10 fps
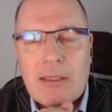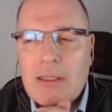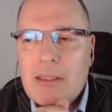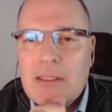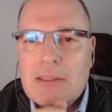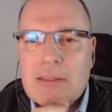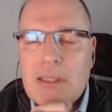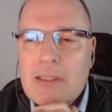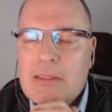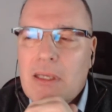
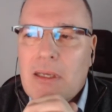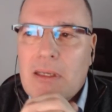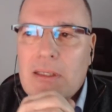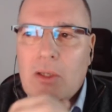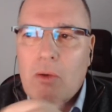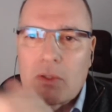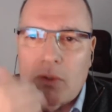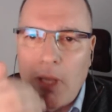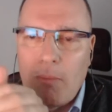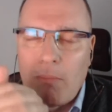is going to
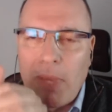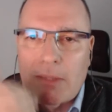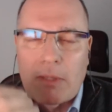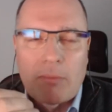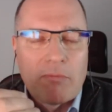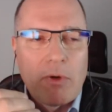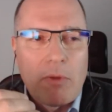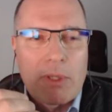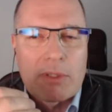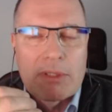impact our
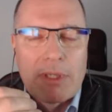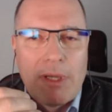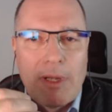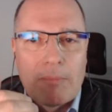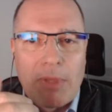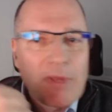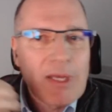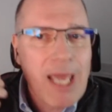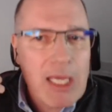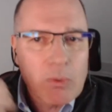performance. But then
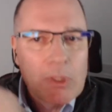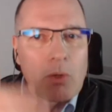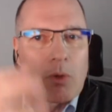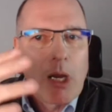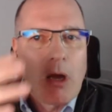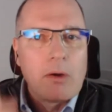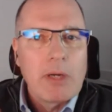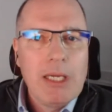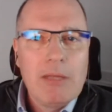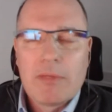as we go along
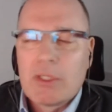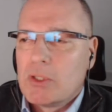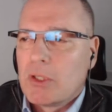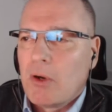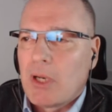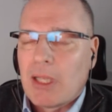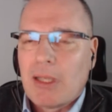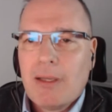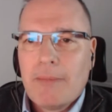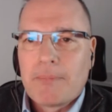in the
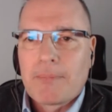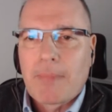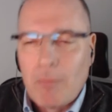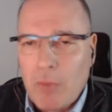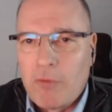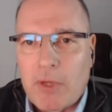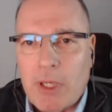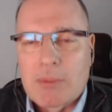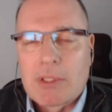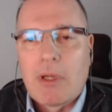journey, Murphy
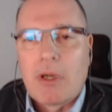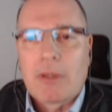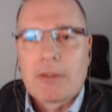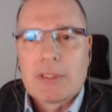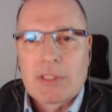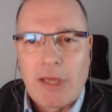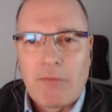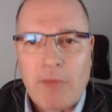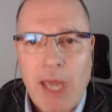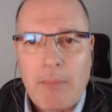comes along,
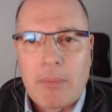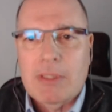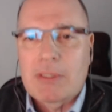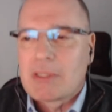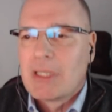stuff happens,